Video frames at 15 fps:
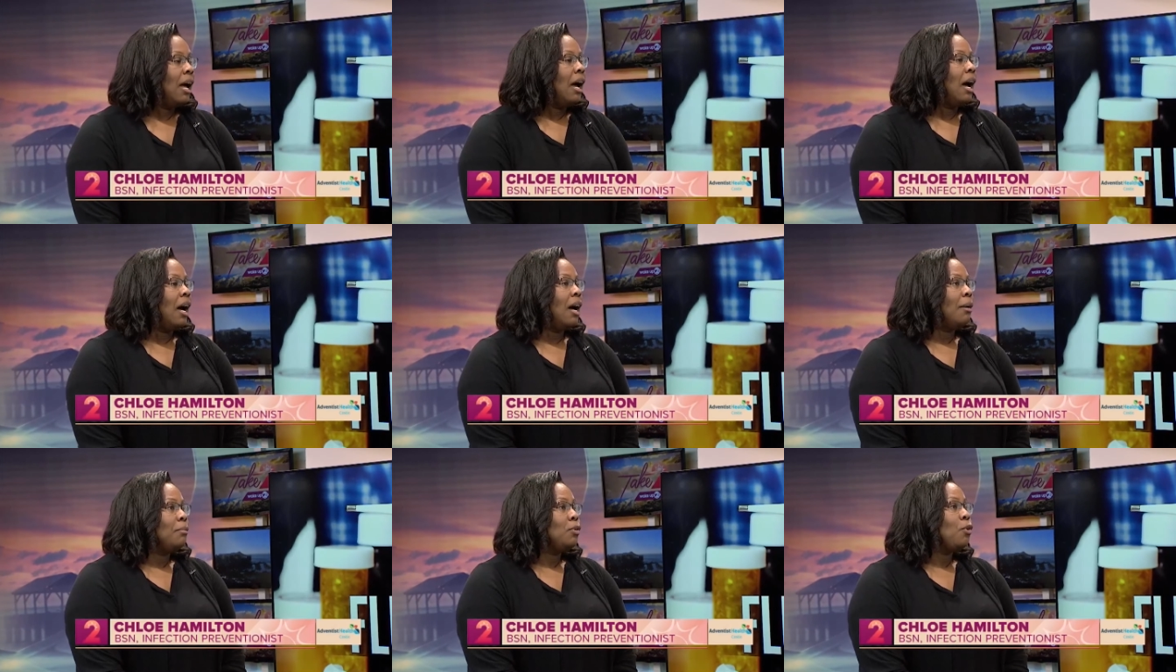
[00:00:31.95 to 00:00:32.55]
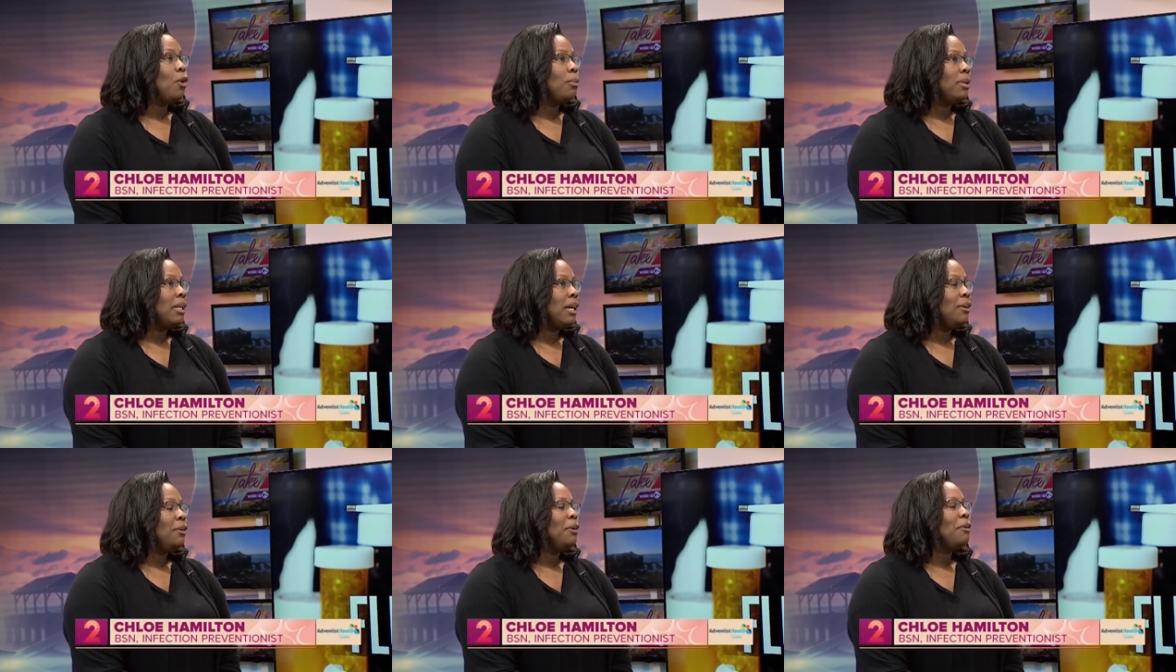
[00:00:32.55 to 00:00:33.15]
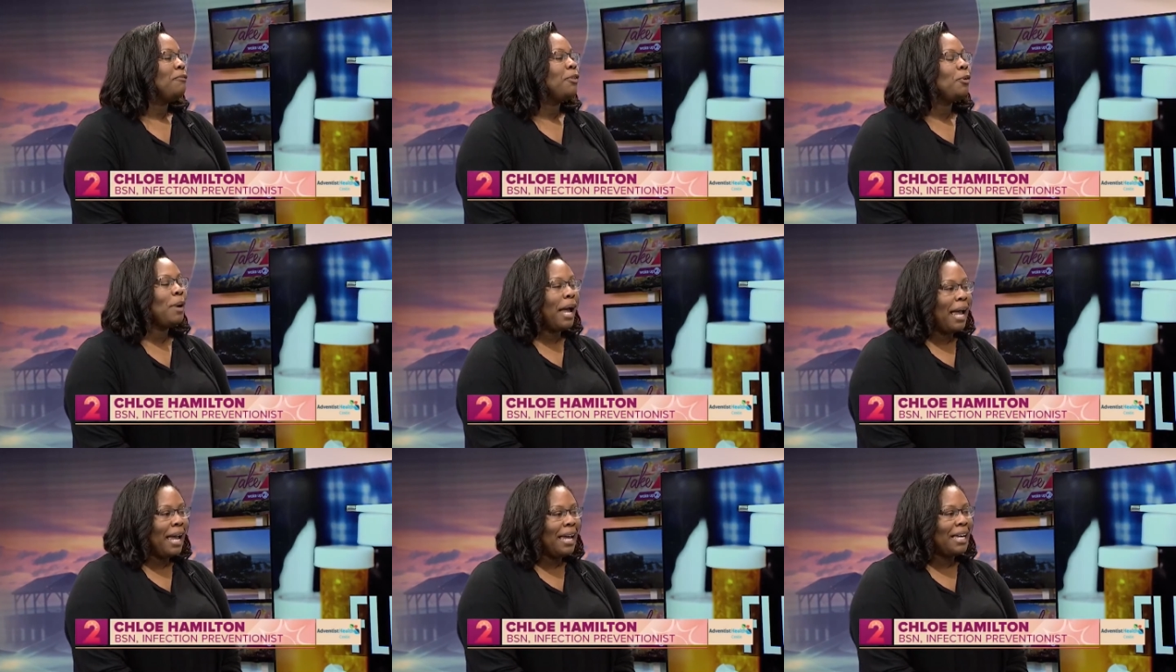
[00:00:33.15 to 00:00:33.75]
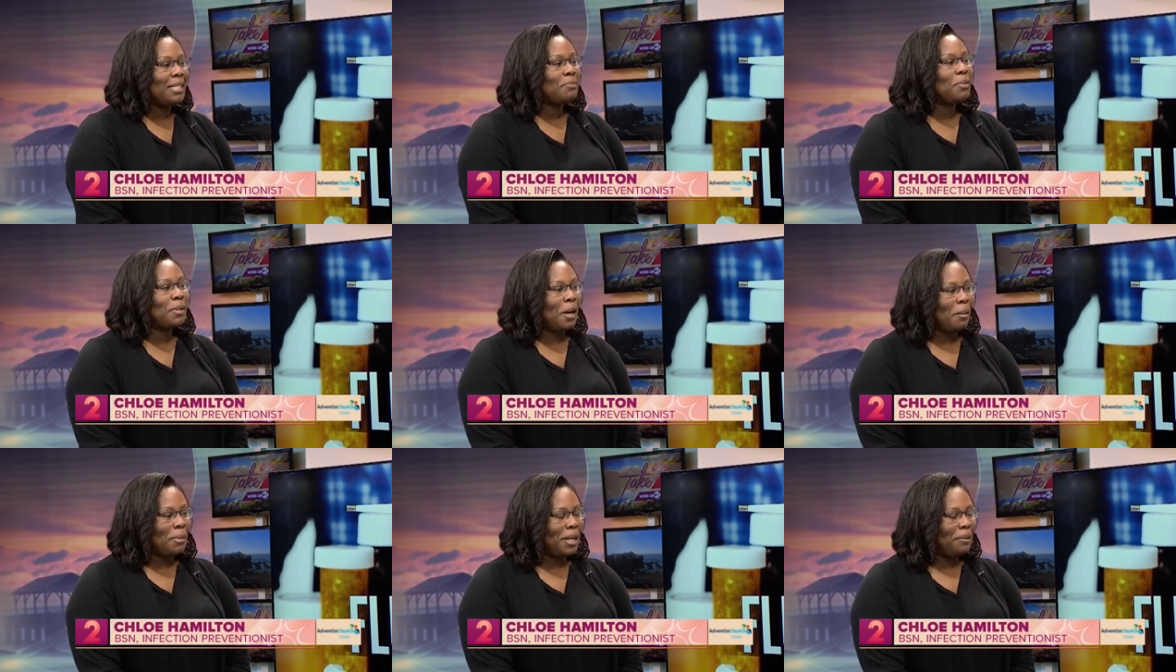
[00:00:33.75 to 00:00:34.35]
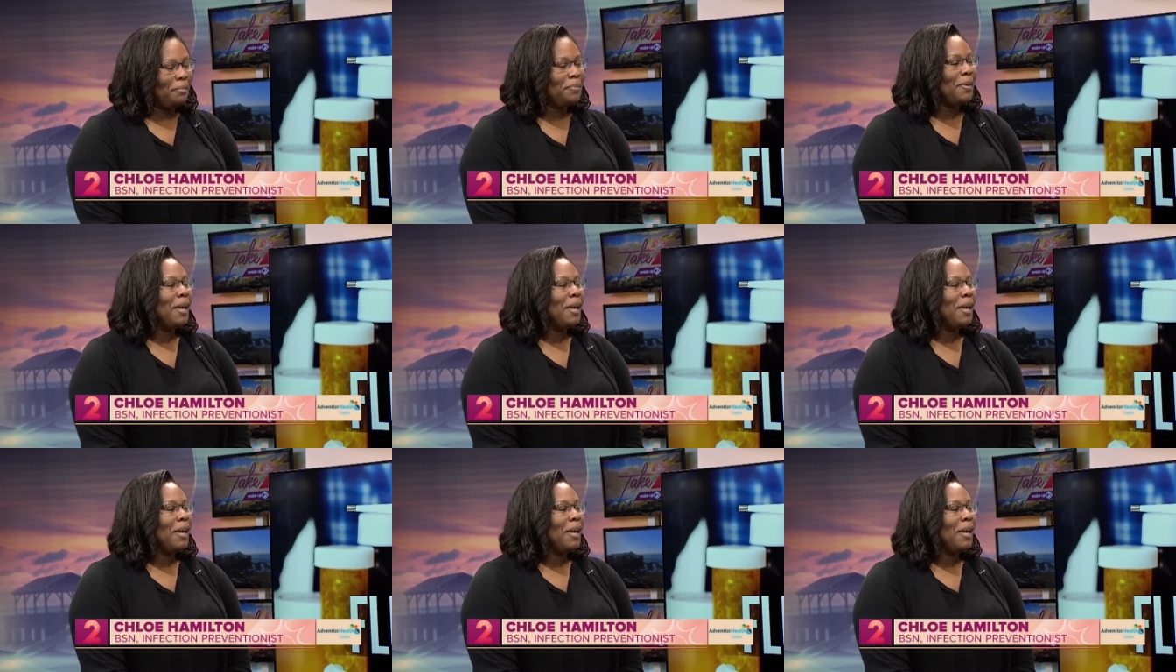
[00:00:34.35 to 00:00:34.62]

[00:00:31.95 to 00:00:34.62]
Um, normally, flu A is predominant,